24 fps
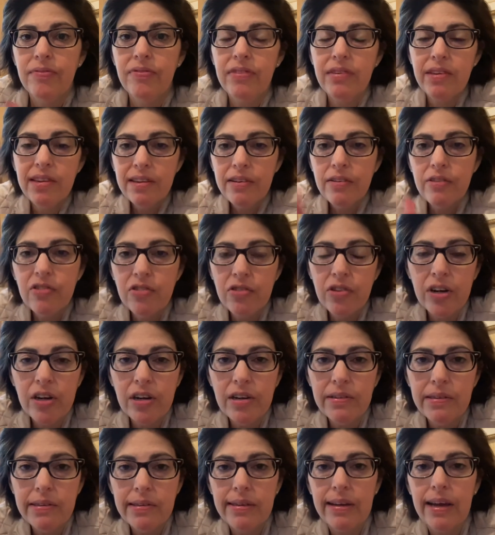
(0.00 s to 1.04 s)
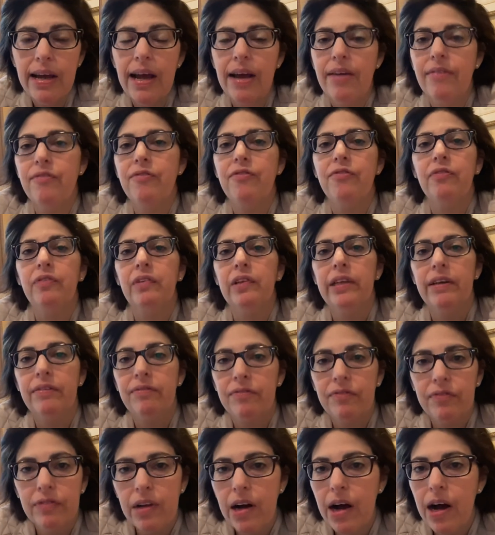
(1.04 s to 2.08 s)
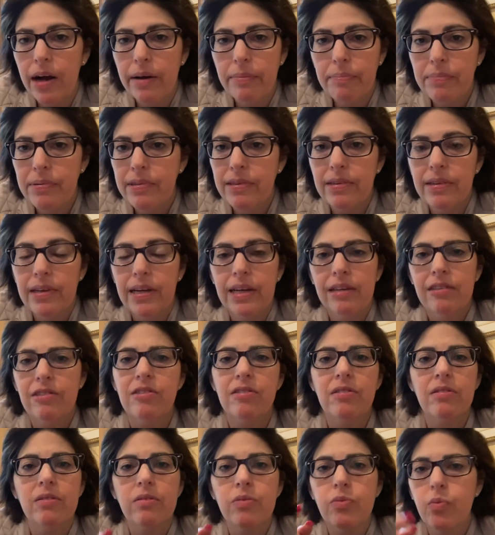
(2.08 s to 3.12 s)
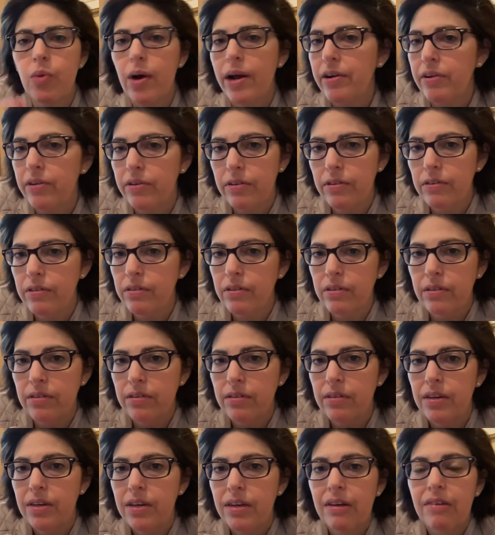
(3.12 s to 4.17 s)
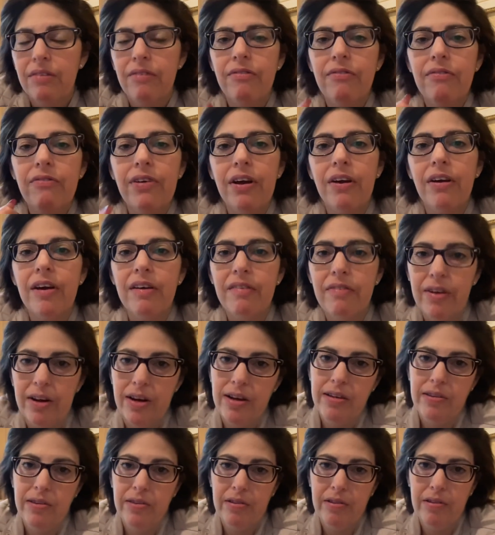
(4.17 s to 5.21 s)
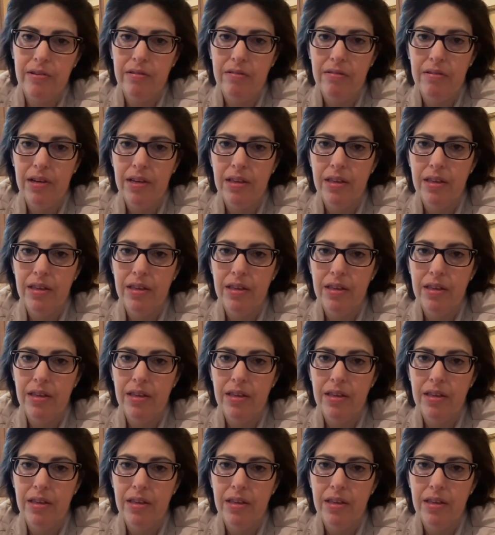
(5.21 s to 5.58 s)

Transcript: t-shirts and flip-flops and sweaters very, very soon.